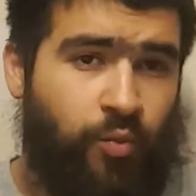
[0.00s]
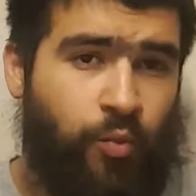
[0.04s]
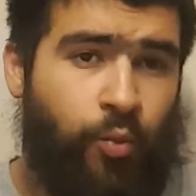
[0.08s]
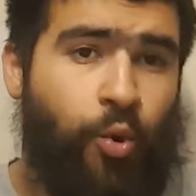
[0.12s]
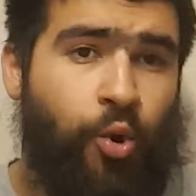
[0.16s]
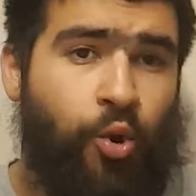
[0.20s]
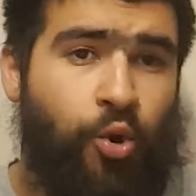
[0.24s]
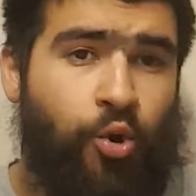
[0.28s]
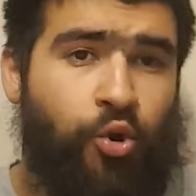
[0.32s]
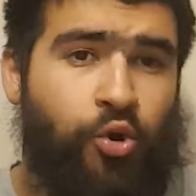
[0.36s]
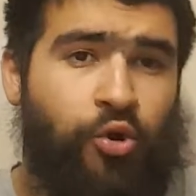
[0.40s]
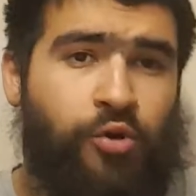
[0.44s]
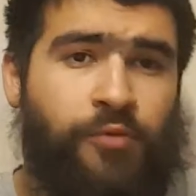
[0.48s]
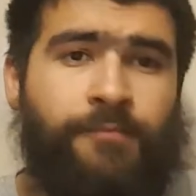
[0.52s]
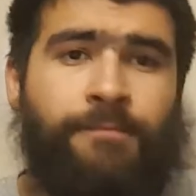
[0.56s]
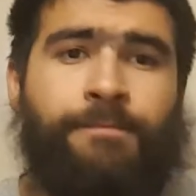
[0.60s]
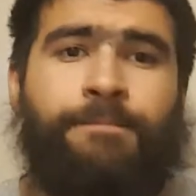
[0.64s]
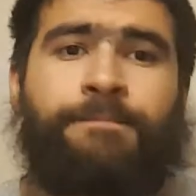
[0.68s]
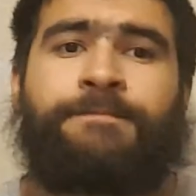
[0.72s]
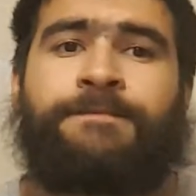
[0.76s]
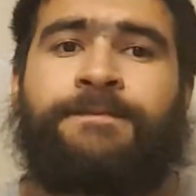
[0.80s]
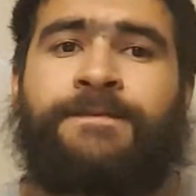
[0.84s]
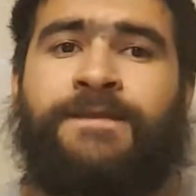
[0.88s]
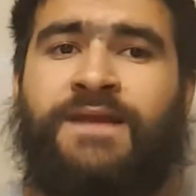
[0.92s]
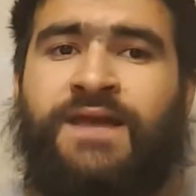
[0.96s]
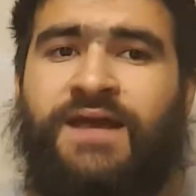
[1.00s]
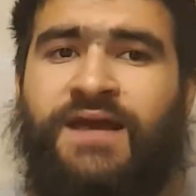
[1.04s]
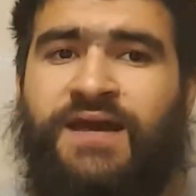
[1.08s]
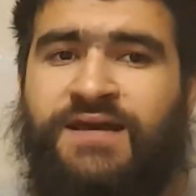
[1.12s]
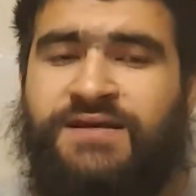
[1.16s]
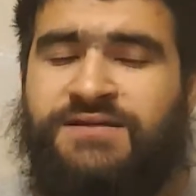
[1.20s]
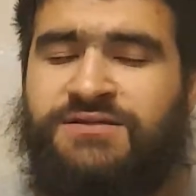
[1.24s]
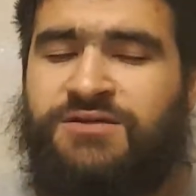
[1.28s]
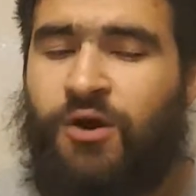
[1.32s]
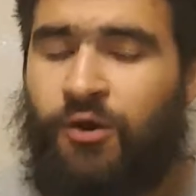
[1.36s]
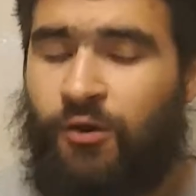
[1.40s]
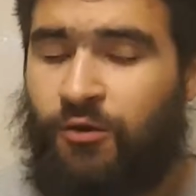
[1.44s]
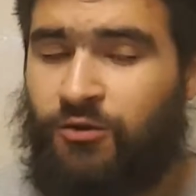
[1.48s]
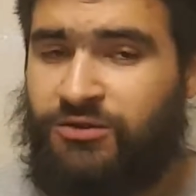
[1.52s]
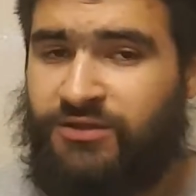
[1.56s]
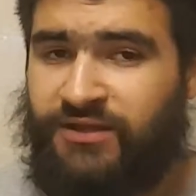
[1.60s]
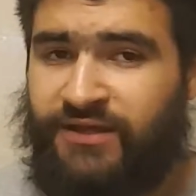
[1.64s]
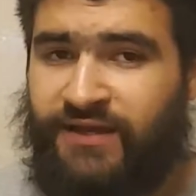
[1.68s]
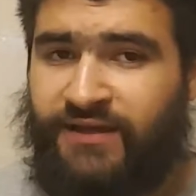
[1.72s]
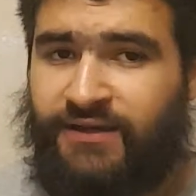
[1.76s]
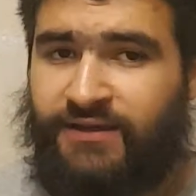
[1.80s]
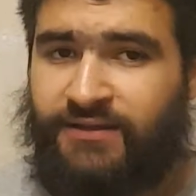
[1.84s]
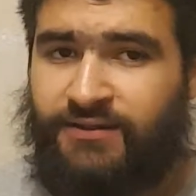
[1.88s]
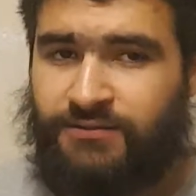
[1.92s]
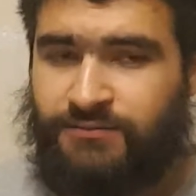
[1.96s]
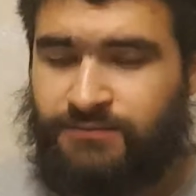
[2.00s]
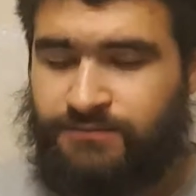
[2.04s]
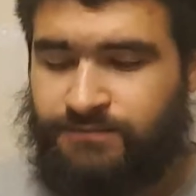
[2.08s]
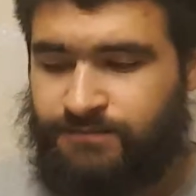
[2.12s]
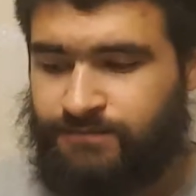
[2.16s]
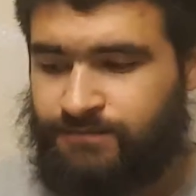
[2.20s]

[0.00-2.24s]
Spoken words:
War is holding